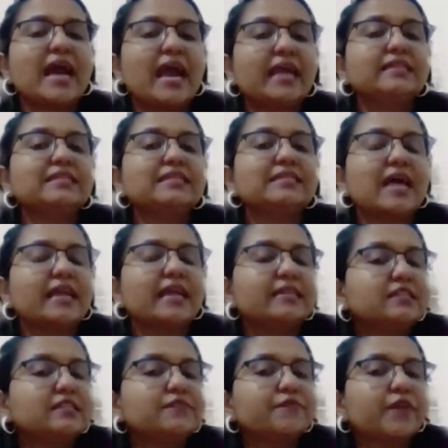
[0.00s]
and
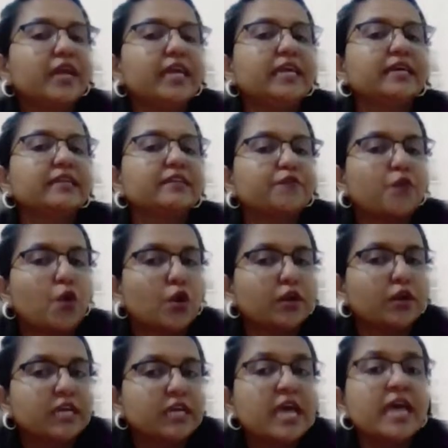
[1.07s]
satisfying
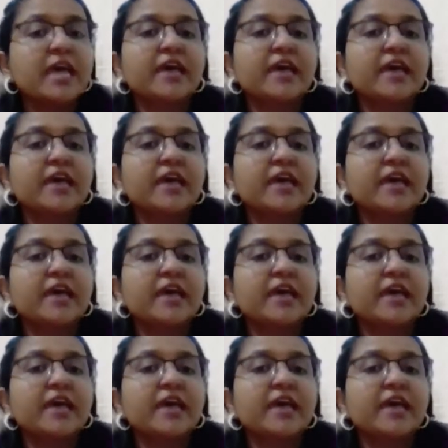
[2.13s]
reward